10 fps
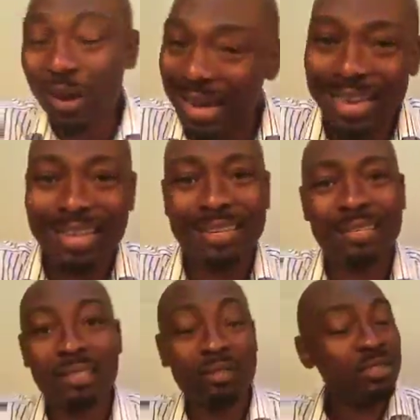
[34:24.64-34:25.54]
why?
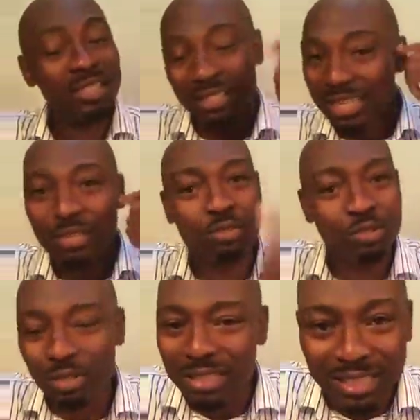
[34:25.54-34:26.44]
When they tell you,
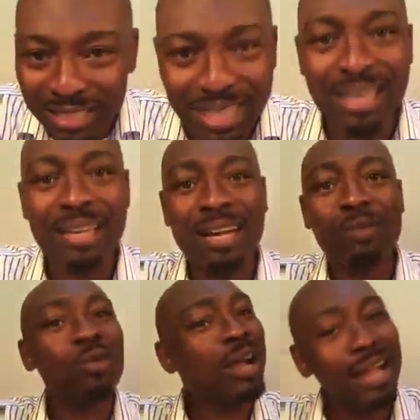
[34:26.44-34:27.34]
they hear. Ah,
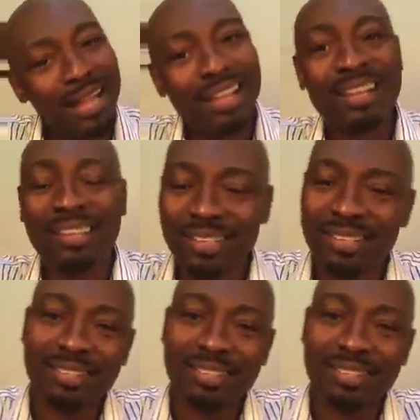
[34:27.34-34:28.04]
why?